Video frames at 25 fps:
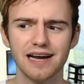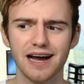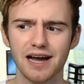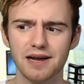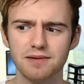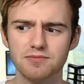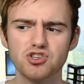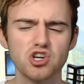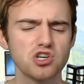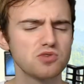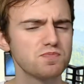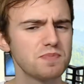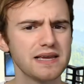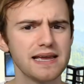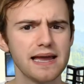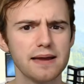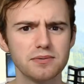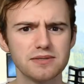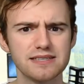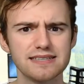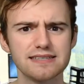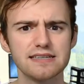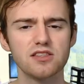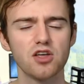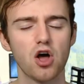Just being able to
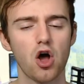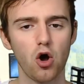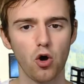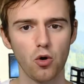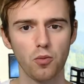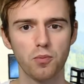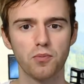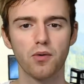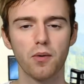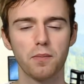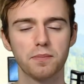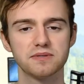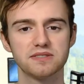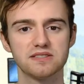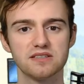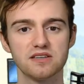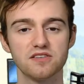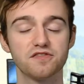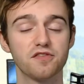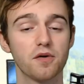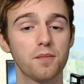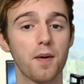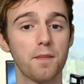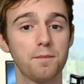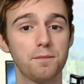see the whole property
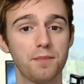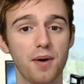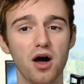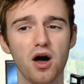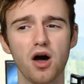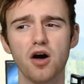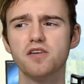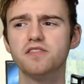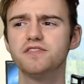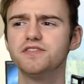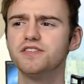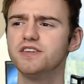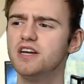from above,